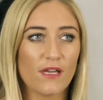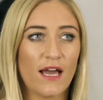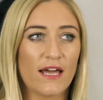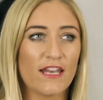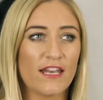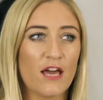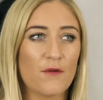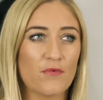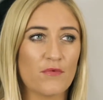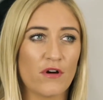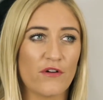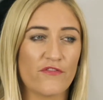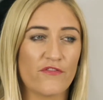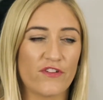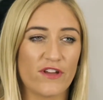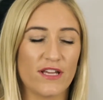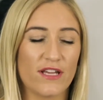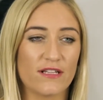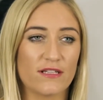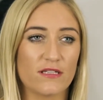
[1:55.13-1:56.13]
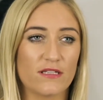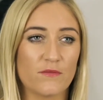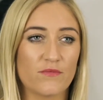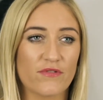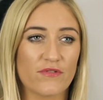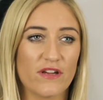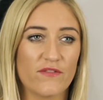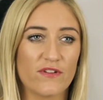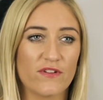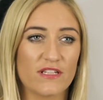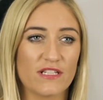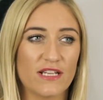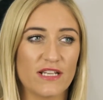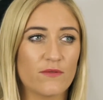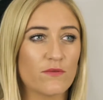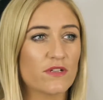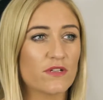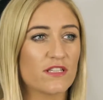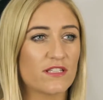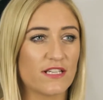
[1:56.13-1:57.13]
Our net profit previously
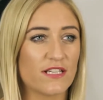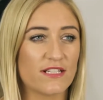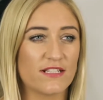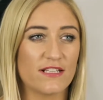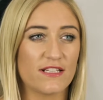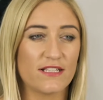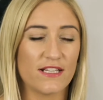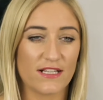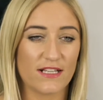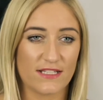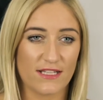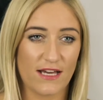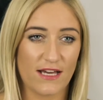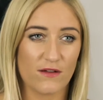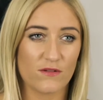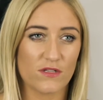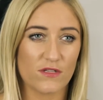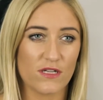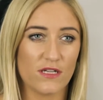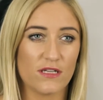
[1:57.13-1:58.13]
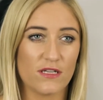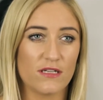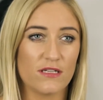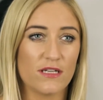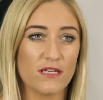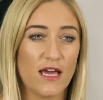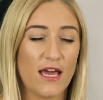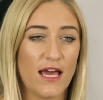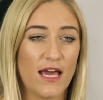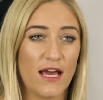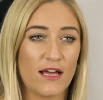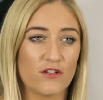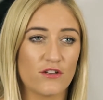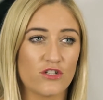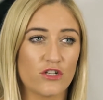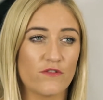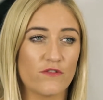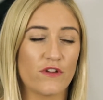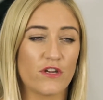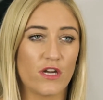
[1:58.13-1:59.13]
was 66,000 and
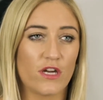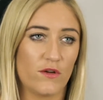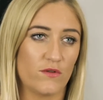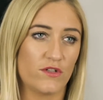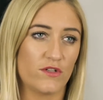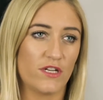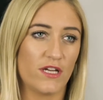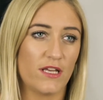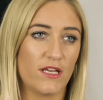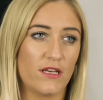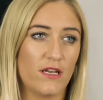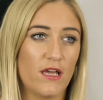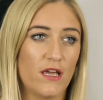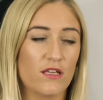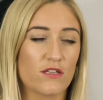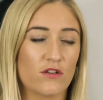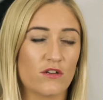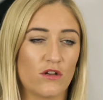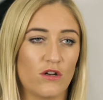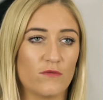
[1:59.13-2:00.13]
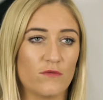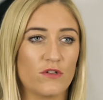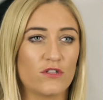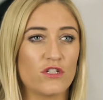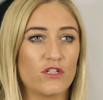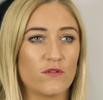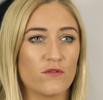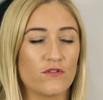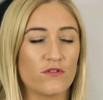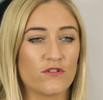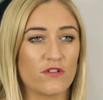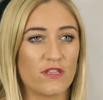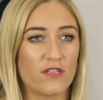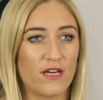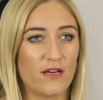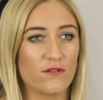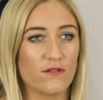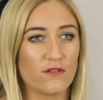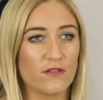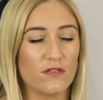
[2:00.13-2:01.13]
during coaching it's gone up to
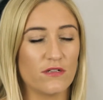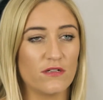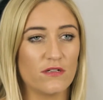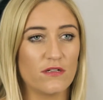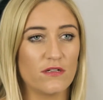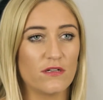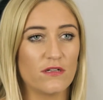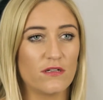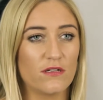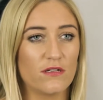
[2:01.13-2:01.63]
200,000.